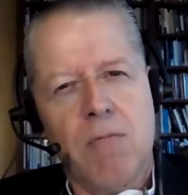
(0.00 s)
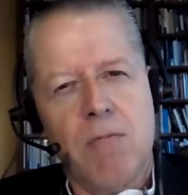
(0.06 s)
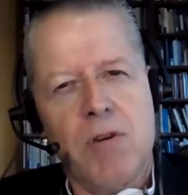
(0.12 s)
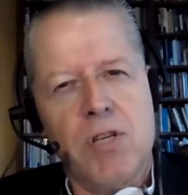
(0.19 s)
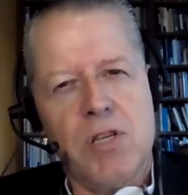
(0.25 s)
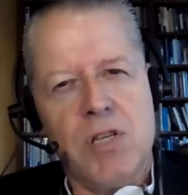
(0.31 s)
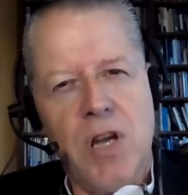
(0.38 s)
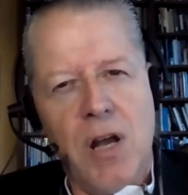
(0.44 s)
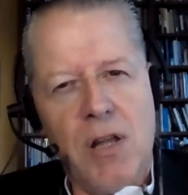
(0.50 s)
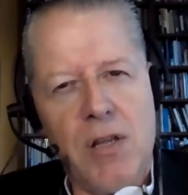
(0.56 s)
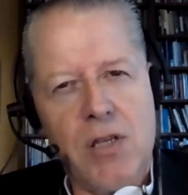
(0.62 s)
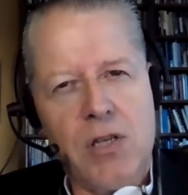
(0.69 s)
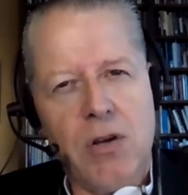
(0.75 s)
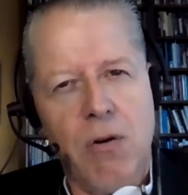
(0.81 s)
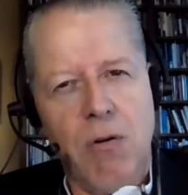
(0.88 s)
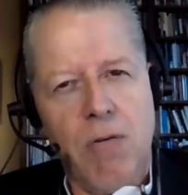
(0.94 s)

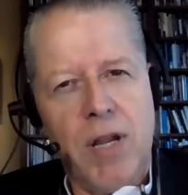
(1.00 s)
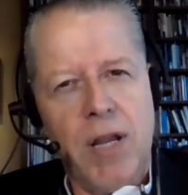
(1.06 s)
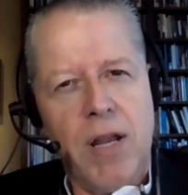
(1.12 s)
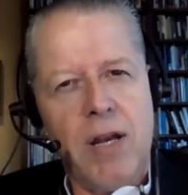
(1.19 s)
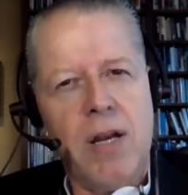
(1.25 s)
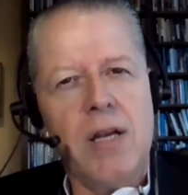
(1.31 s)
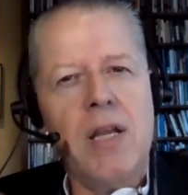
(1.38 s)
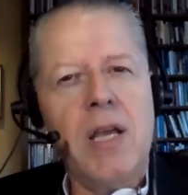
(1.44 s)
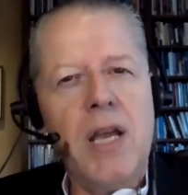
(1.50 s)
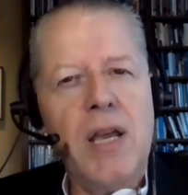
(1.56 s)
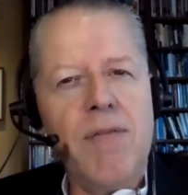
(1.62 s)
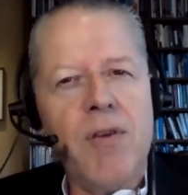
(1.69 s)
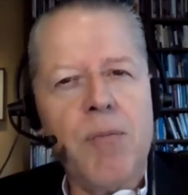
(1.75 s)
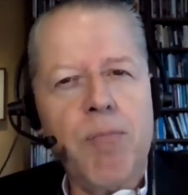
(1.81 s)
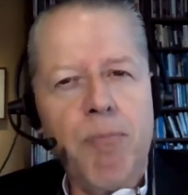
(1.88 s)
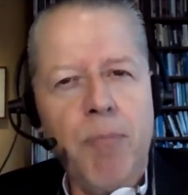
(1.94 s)
results-oriented,
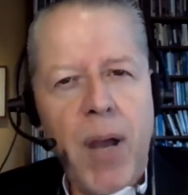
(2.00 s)
even